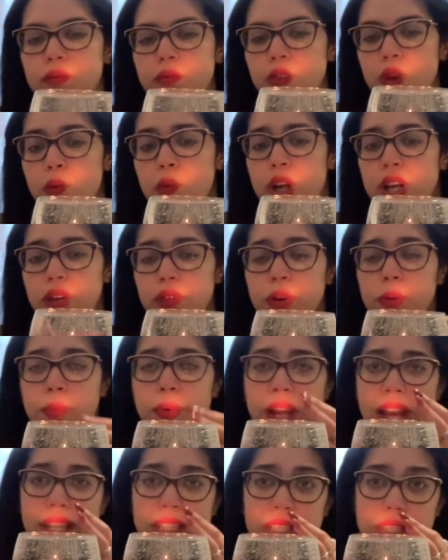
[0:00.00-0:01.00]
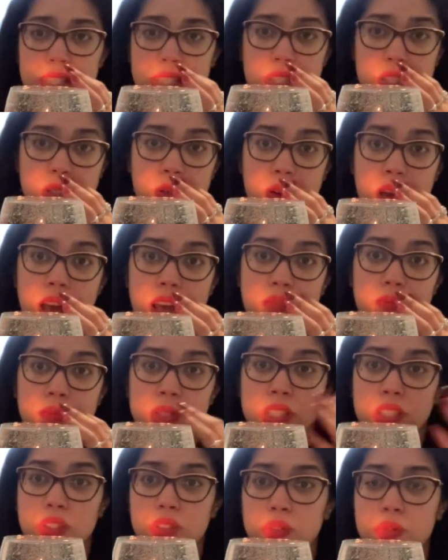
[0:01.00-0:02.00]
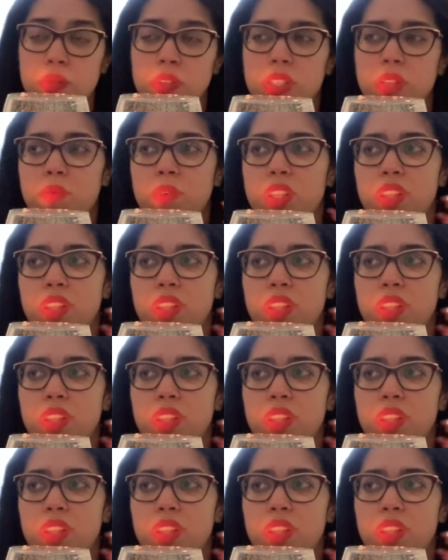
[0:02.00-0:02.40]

Whatever practices you have been doing,